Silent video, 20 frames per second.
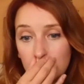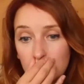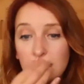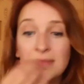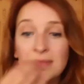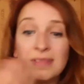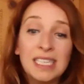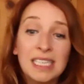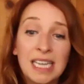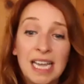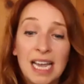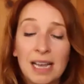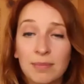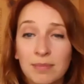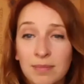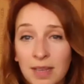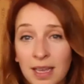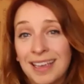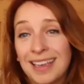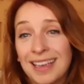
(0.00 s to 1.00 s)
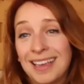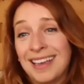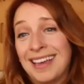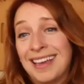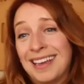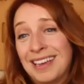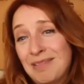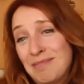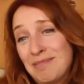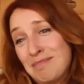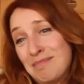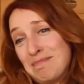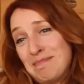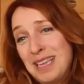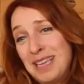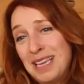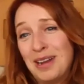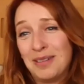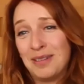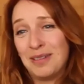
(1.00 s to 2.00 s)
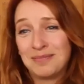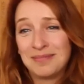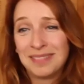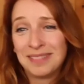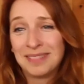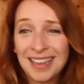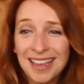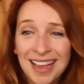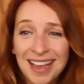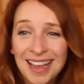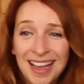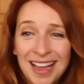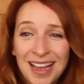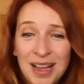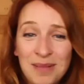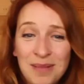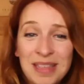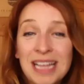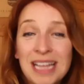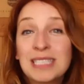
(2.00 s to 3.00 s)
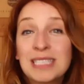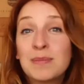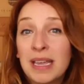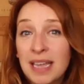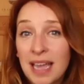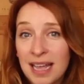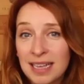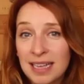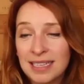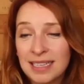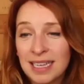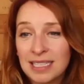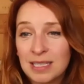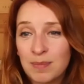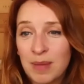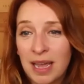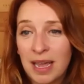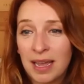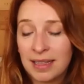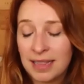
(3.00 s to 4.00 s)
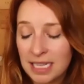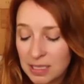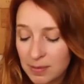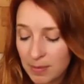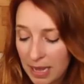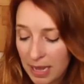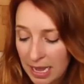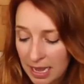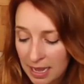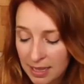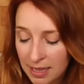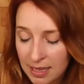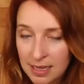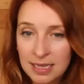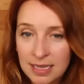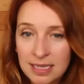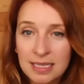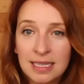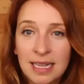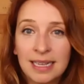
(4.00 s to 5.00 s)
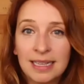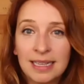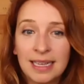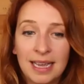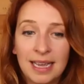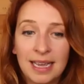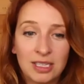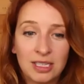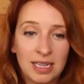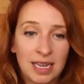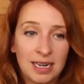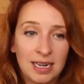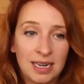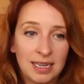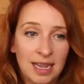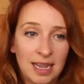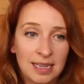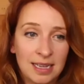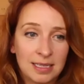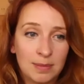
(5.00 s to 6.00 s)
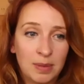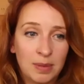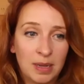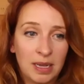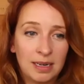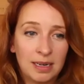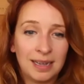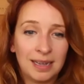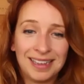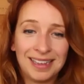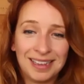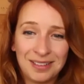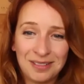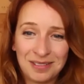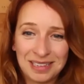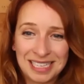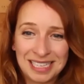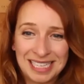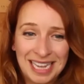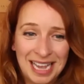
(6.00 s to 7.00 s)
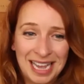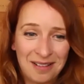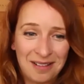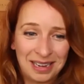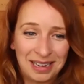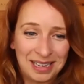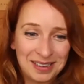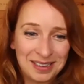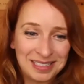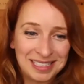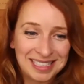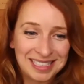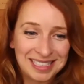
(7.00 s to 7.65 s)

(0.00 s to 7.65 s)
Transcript: Yeah. You know, that's my guess. That's my slightly educated guess, but we'll see how it goes.